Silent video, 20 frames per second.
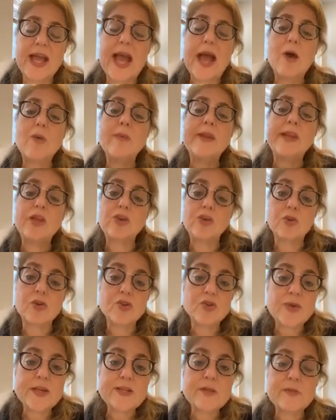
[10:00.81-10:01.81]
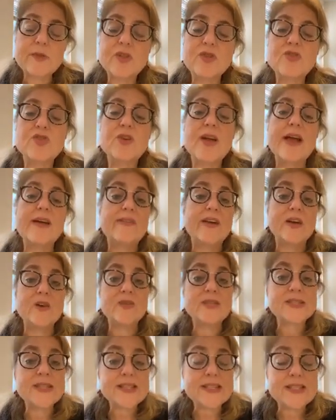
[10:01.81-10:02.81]
how many neurotransmitters you have, how
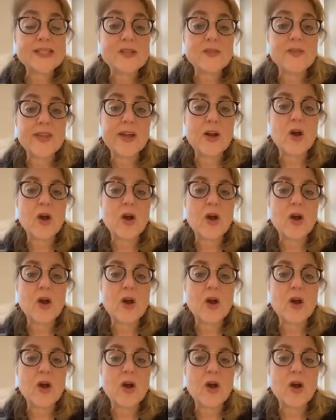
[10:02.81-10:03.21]
sensitive they